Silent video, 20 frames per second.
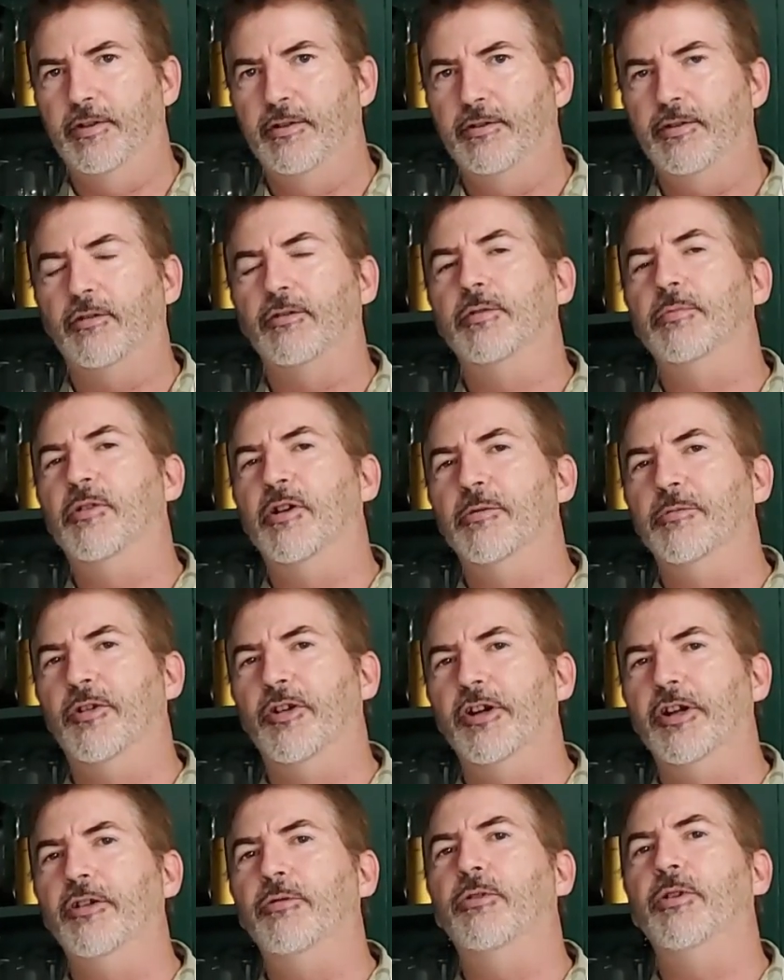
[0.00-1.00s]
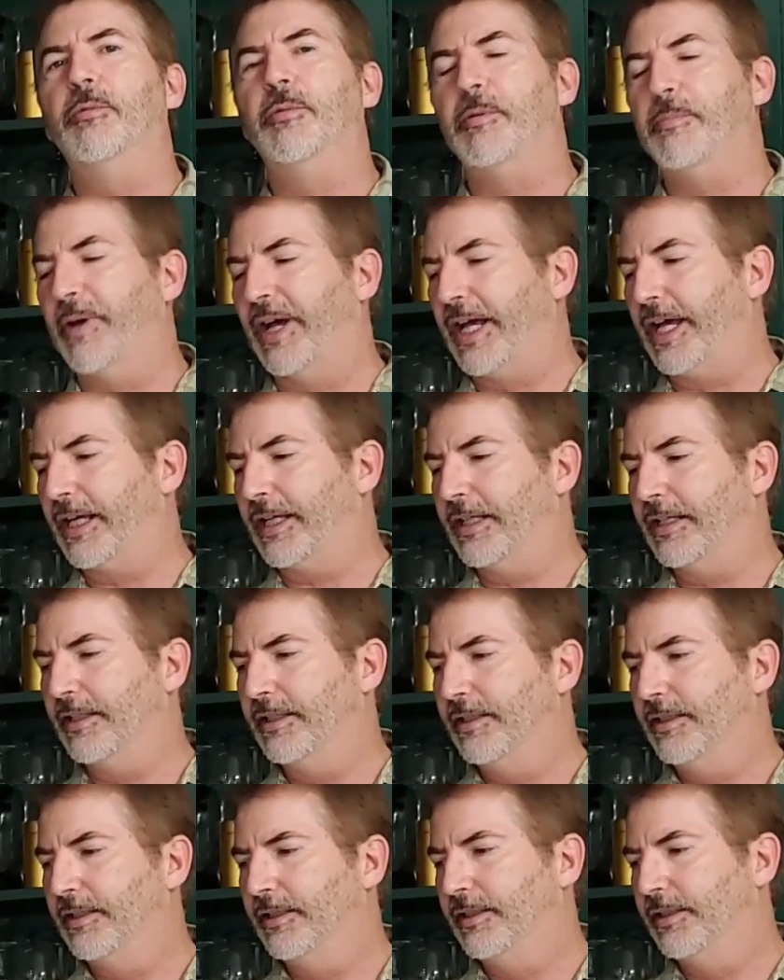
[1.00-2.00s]
So tomorrow morning we'll be back
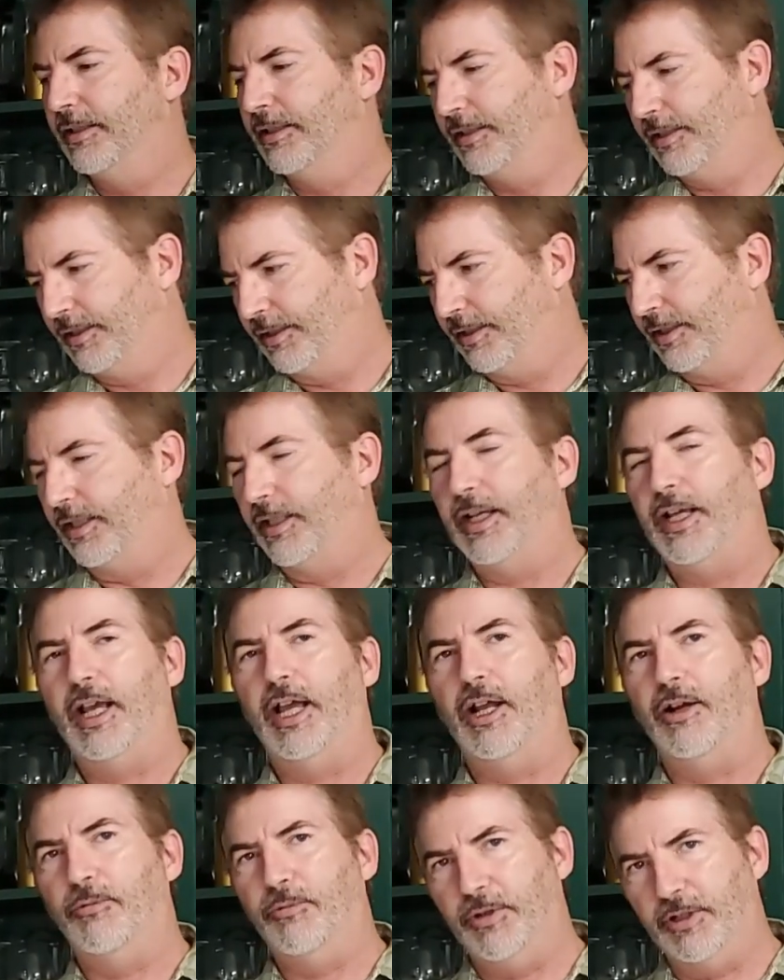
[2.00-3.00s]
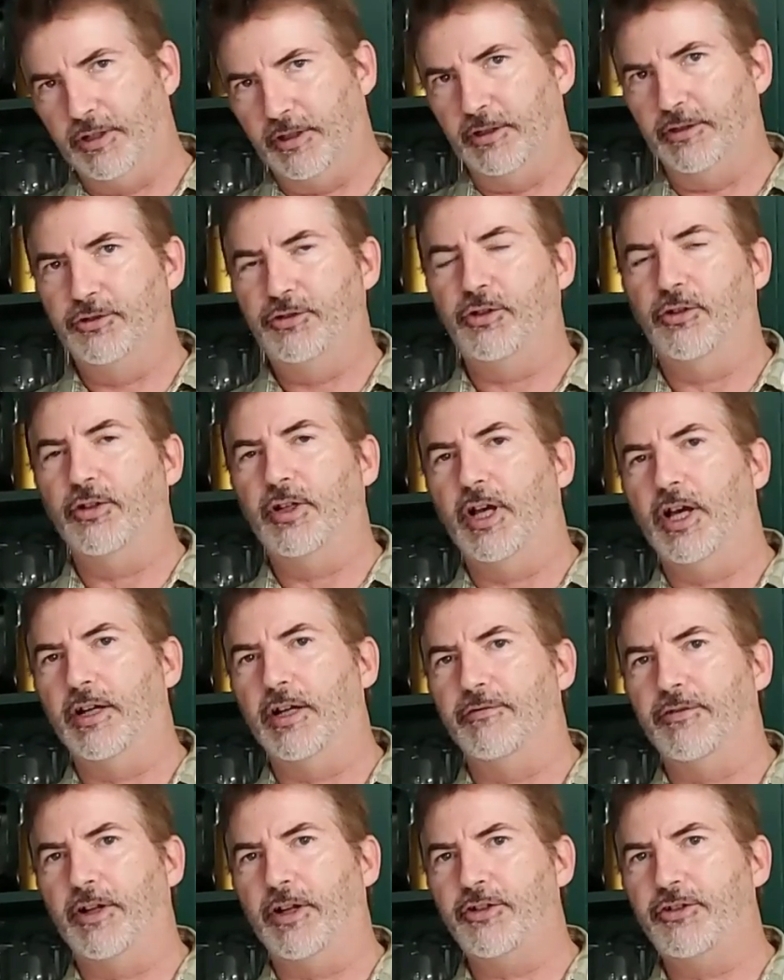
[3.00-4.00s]
and we'll show you how to
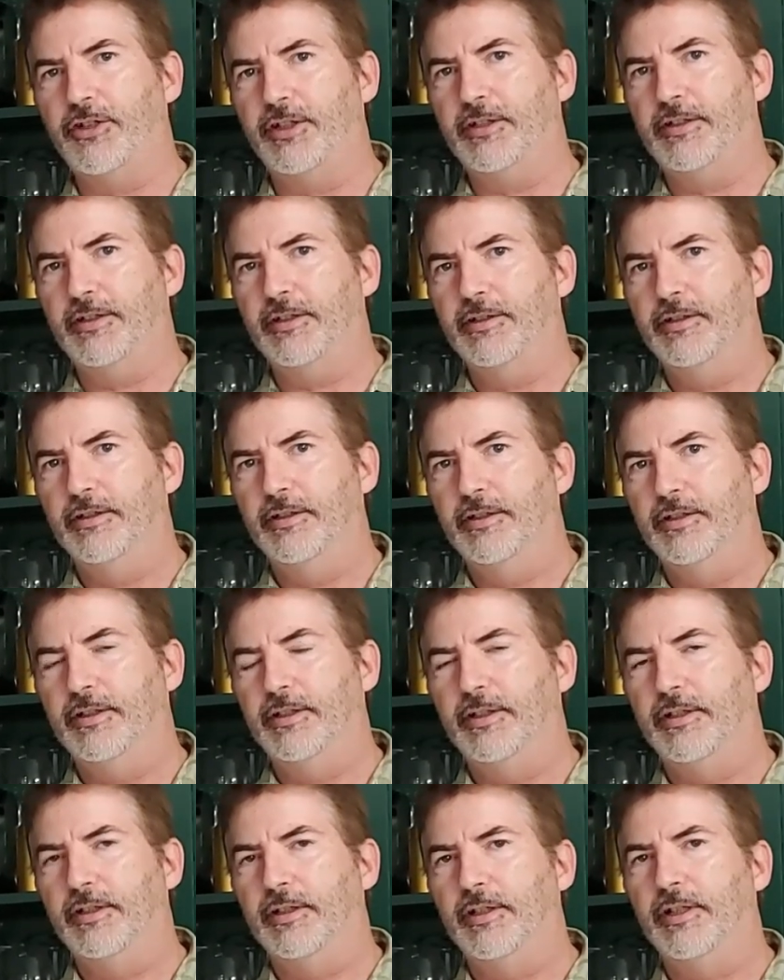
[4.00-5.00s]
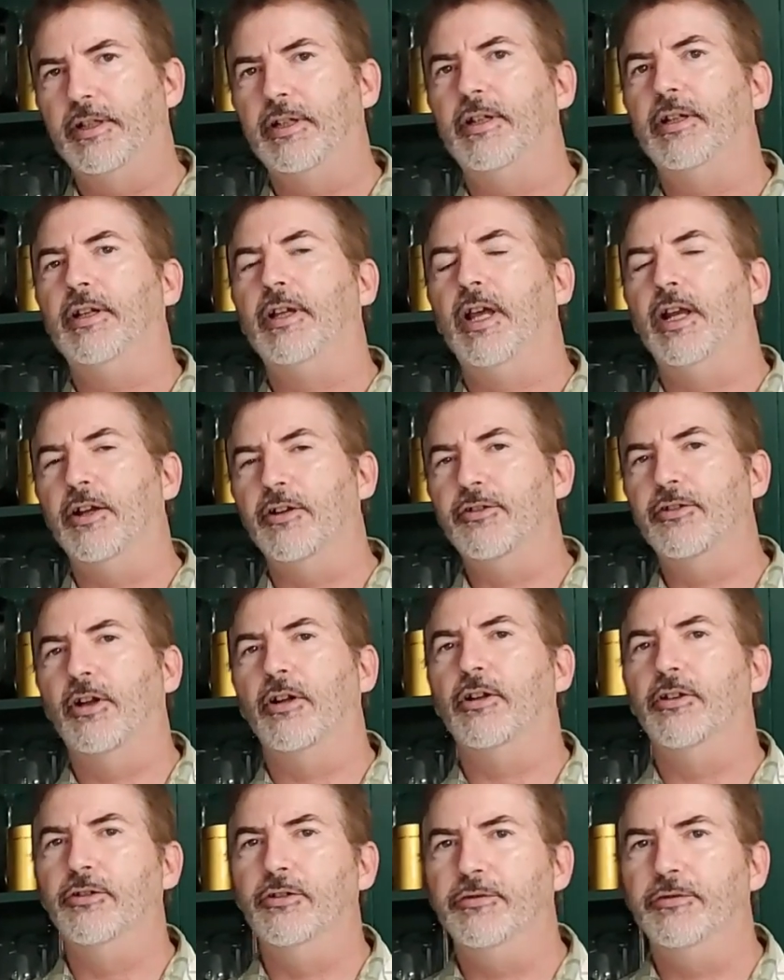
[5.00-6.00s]
flush it and install a new